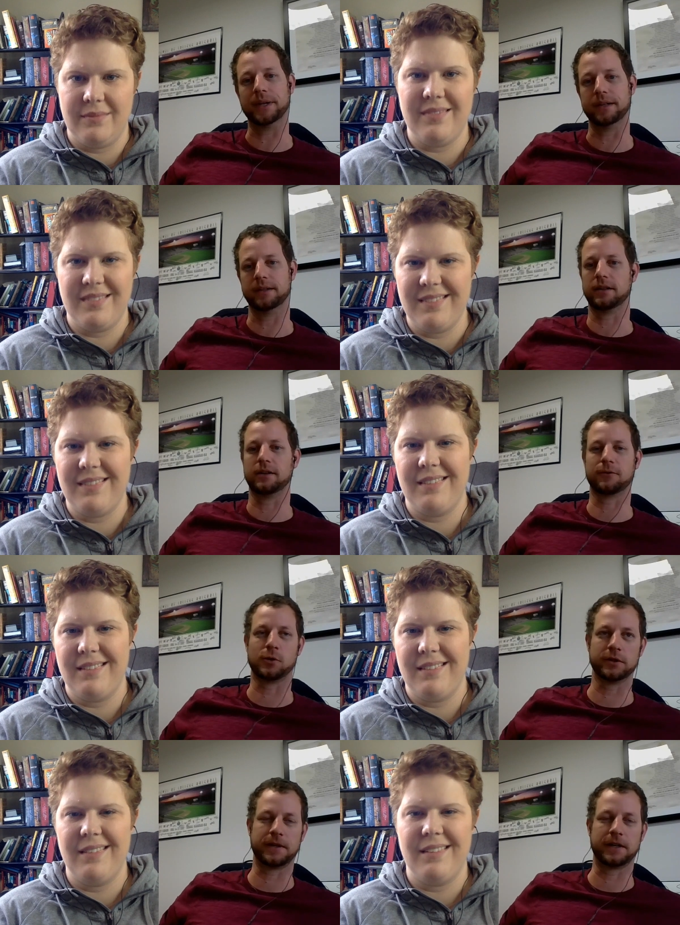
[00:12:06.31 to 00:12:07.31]
Speaker 1: But of
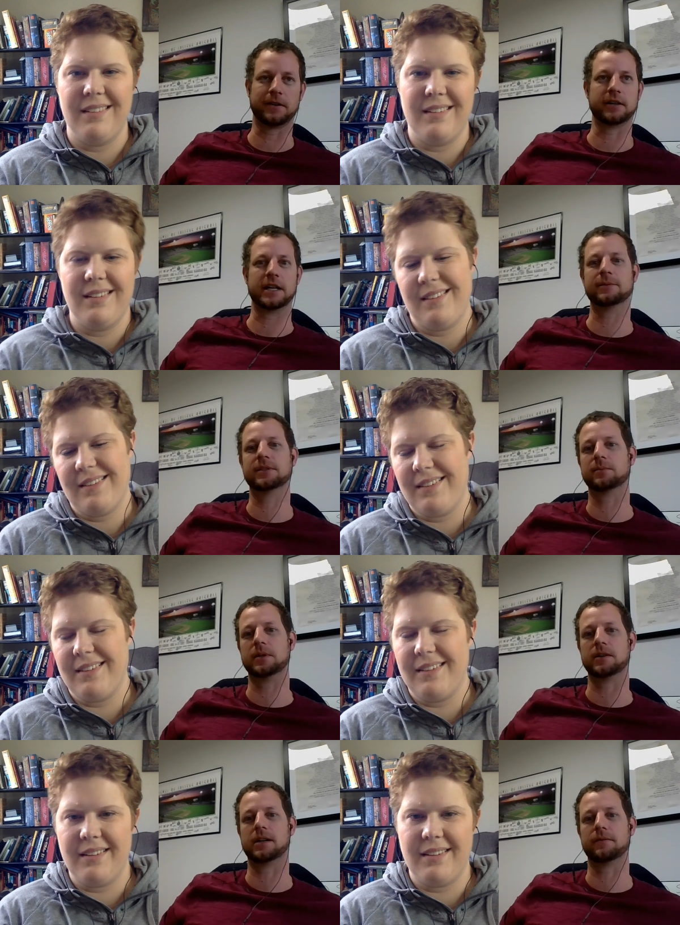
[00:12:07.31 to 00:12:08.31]
course, Van Ryder Games has
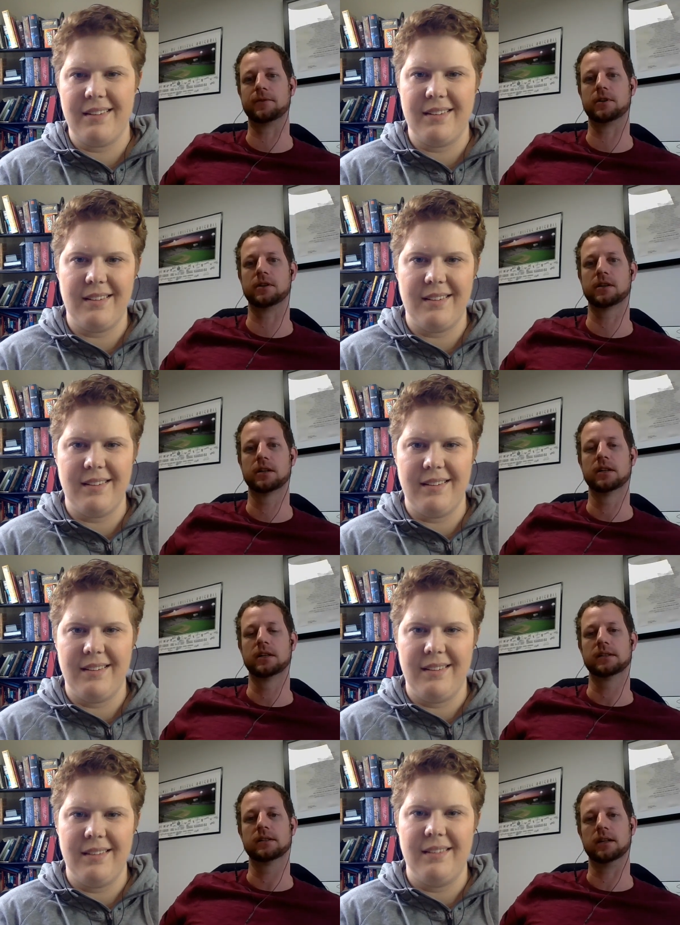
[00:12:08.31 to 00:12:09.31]
been around for
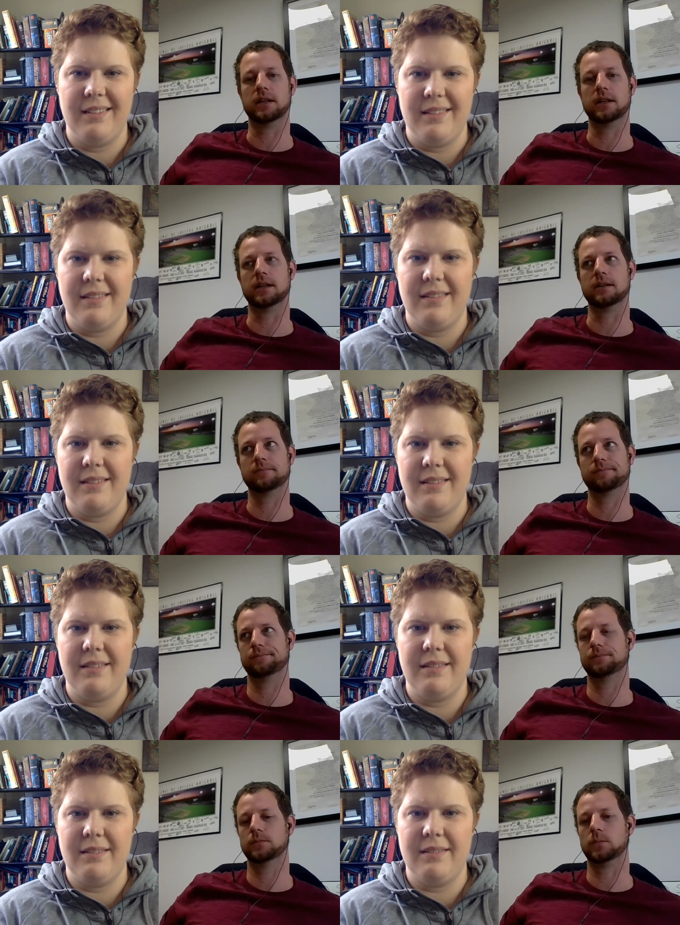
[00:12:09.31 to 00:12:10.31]
uh,
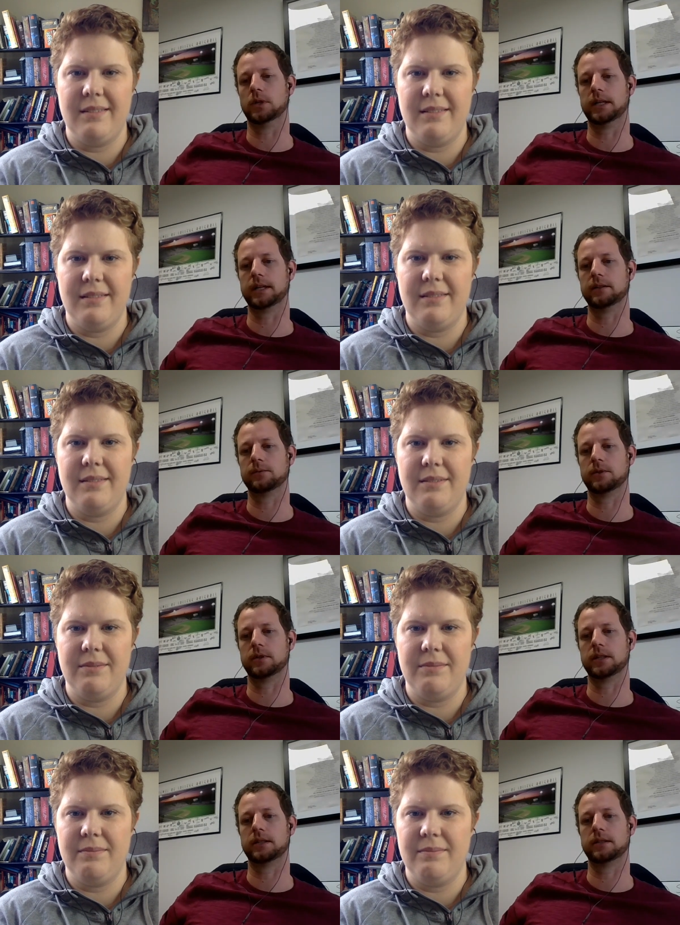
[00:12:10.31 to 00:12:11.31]
what I guess we're
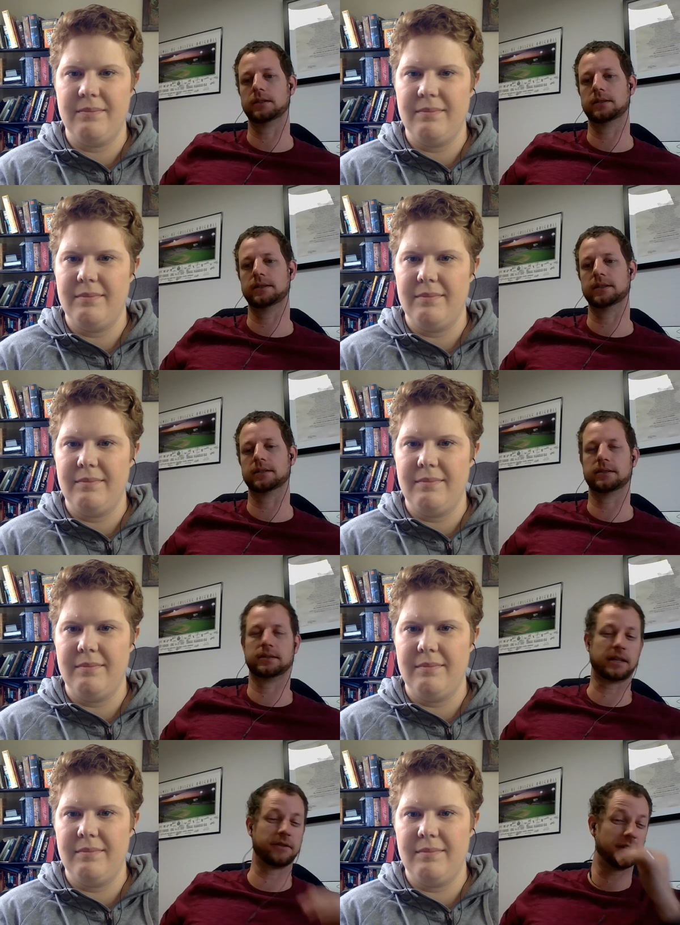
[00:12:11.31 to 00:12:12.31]
going on six,
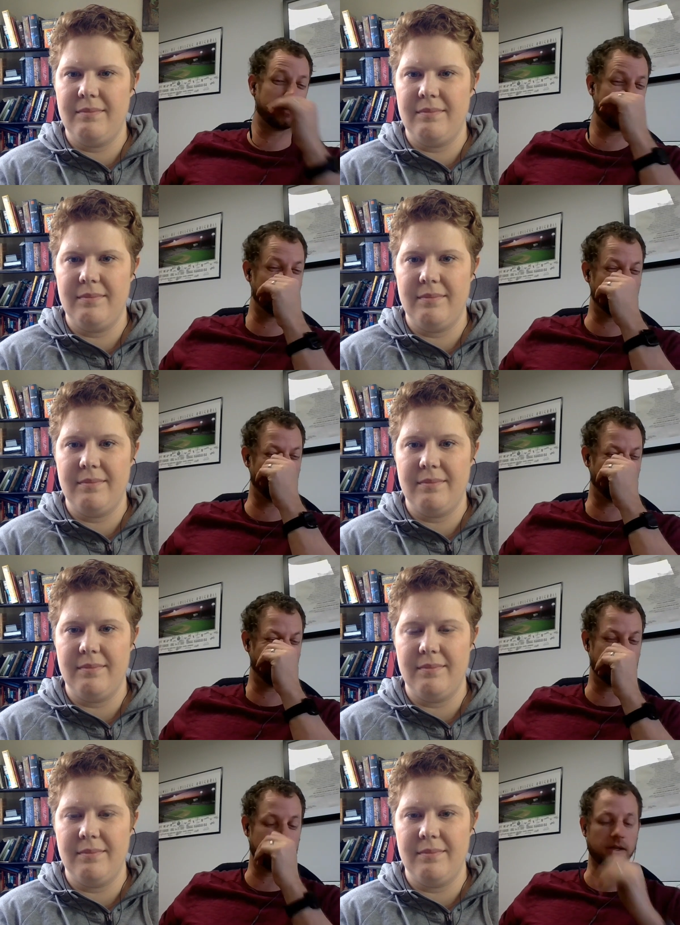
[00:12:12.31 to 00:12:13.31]
seven,
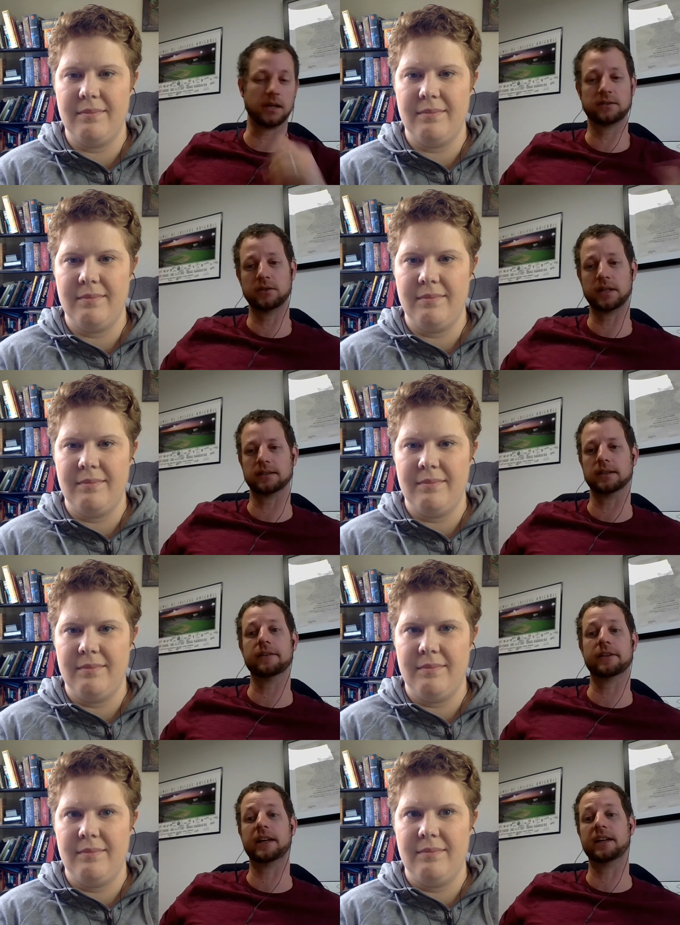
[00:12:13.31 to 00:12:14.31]
uh, two thousand
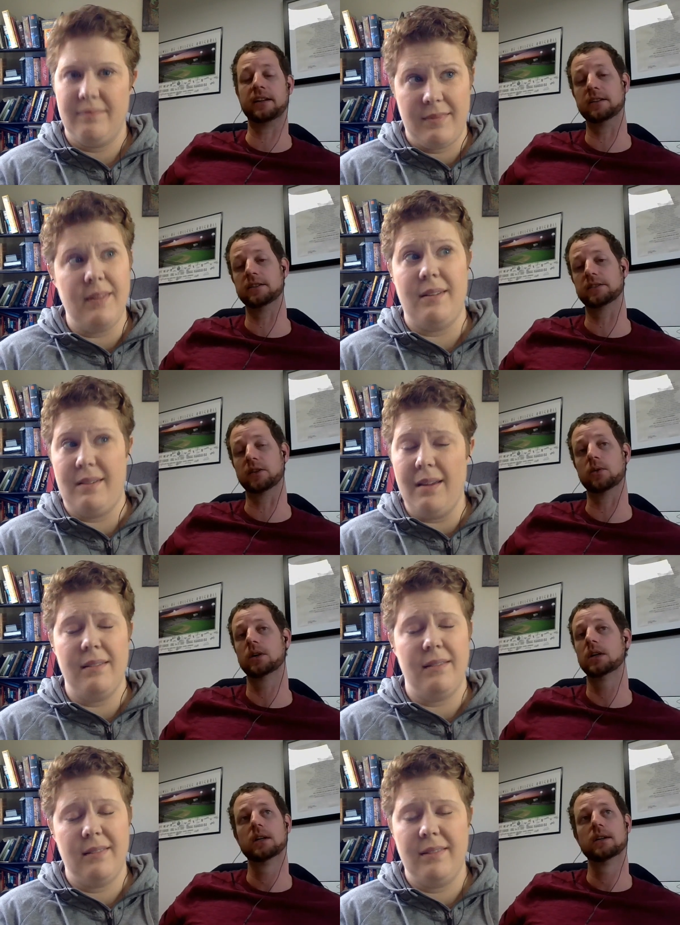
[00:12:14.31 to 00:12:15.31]
eleven, eight years. So
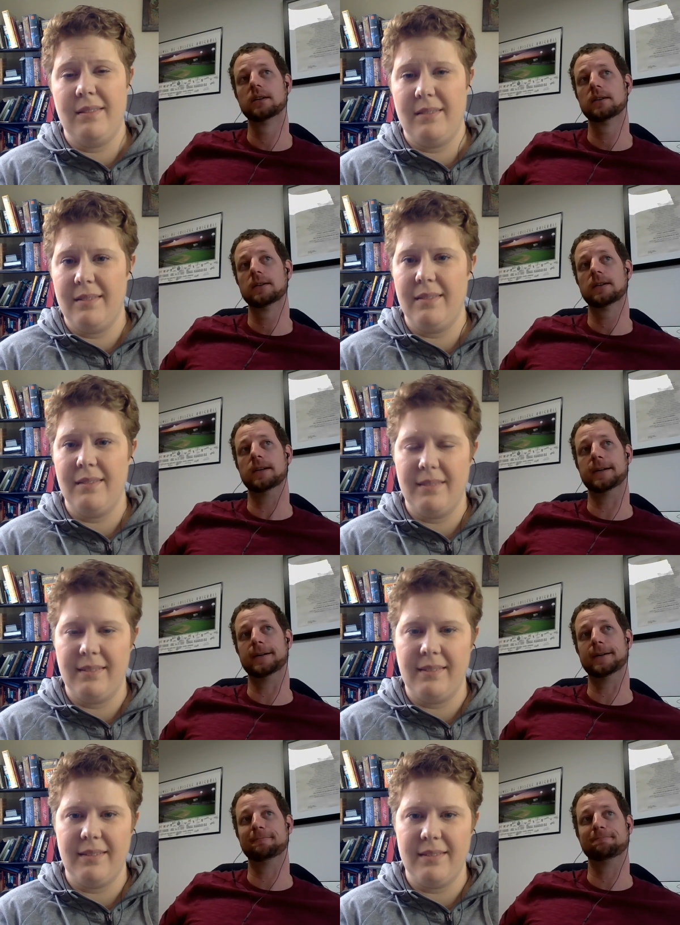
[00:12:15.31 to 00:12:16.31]
yeah.
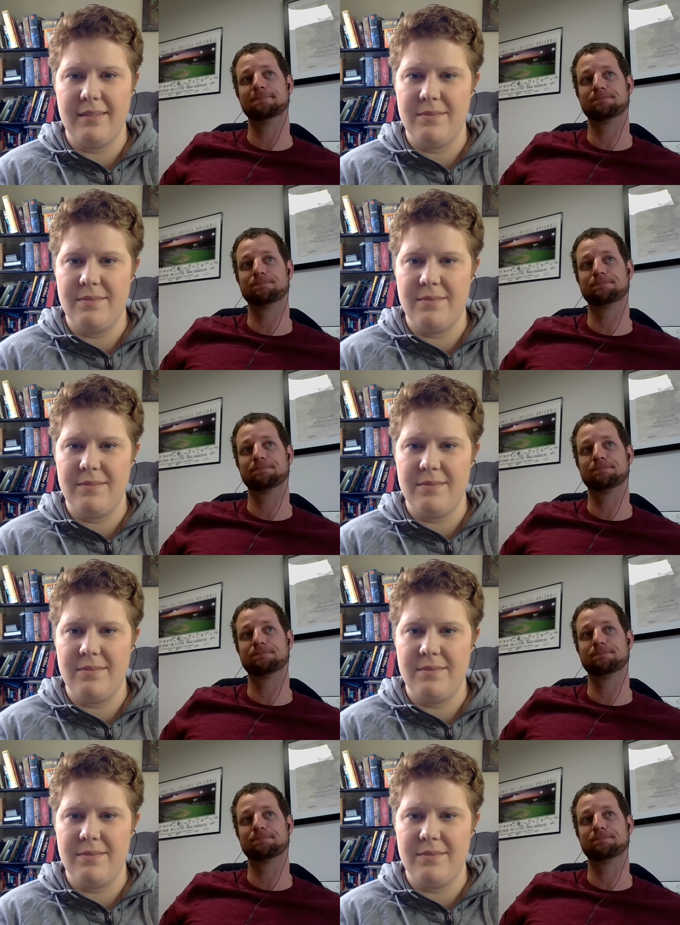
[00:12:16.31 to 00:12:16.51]
um,